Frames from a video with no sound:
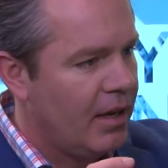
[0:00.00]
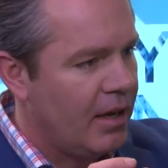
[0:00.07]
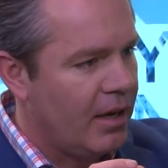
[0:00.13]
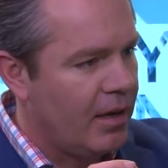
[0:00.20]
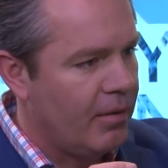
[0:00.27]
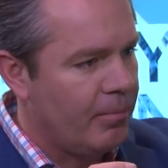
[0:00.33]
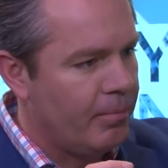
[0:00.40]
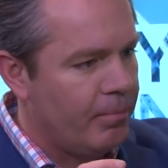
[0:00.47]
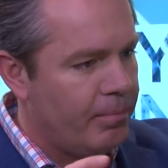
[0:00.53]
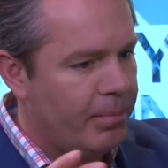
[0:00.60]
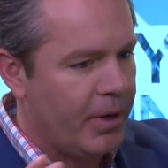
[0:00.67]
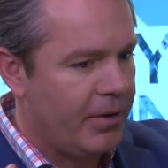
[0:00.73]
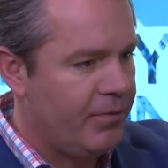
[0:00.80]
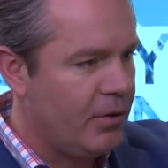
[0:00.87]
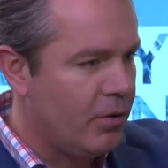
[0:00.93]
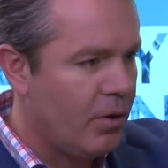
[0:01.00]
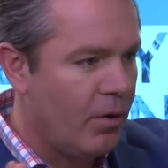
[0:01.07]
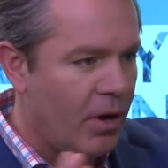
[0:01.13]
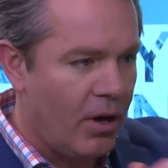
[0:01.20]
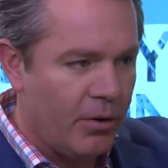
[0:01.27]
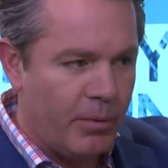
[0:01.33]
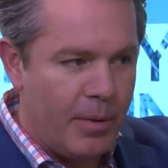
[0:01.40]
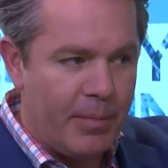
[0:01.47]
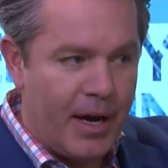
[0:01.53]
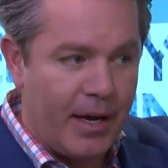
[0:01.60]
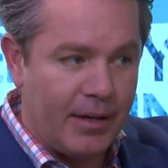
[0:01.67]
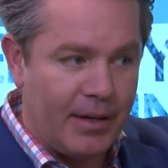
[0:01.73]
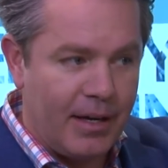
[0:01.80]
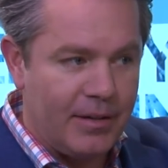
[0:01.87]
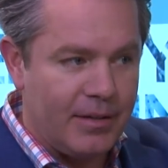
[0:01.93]
Um, but if you go all the way
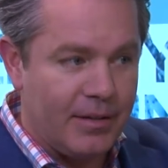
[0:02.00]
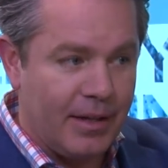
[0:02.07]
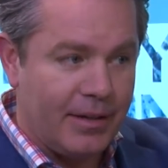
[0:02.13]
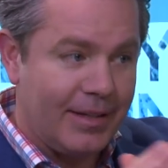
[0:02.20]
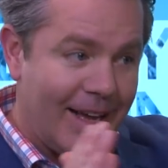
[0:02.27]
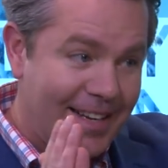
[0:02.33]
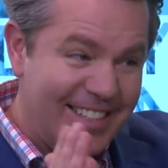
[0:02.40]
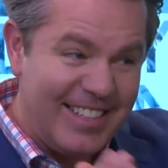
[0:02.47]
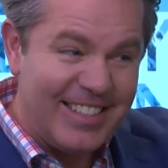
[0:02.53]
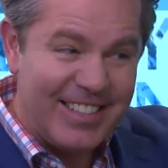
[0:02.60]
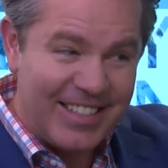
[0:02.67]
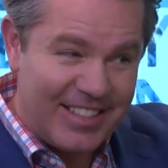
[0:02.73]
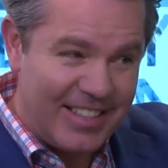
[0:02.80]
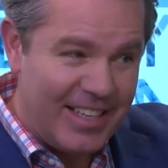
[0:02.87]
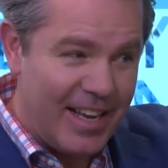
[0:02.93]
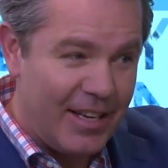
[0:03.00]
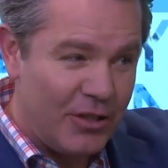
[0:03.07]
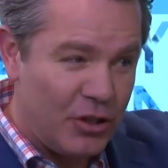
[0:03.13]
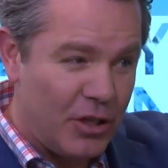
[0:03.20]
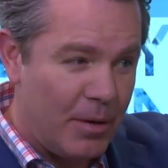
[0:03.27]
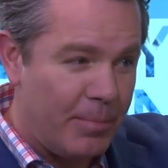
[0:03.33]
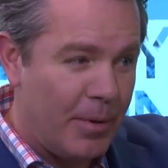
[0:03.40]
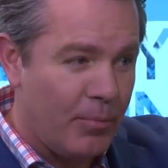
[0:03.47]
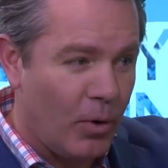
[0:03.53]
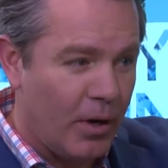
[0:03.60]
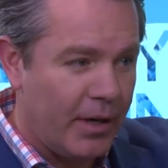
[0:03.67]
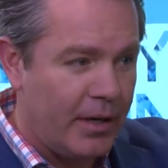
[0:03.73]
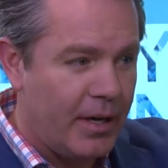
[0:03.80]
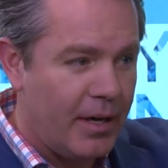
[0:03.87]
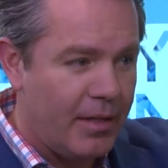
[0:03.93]
back, like 1968, J.P.
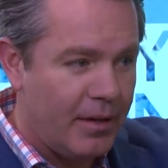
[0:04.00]
Morgan, I